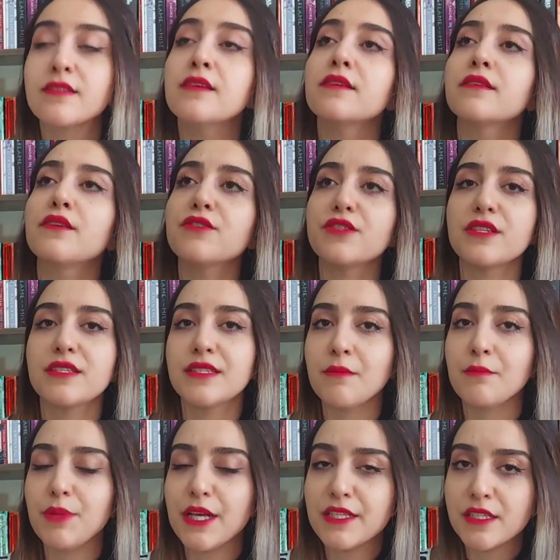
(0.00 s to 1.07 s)
There's this
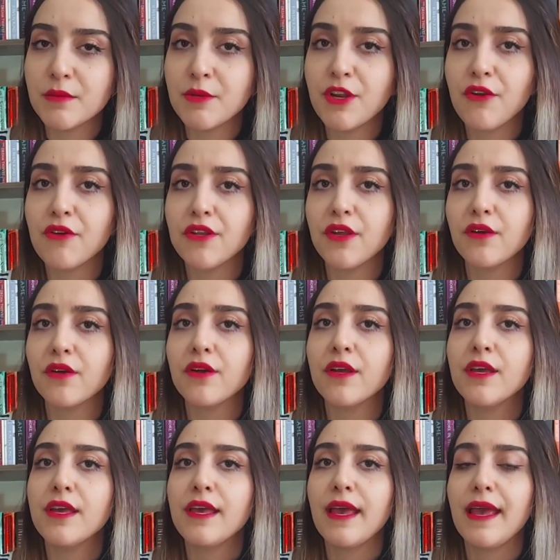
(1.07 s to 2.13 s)
pet cemetery there
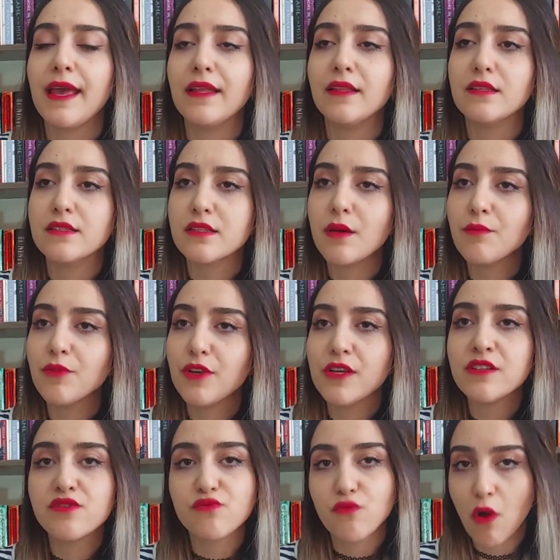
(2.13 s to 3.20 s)
and
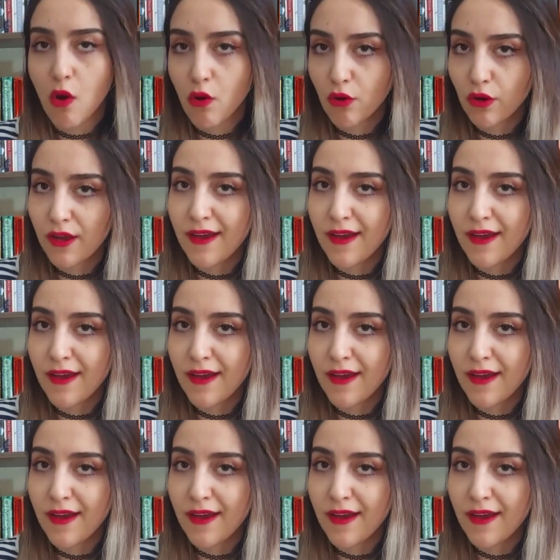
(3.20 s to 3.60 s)
something's wrong.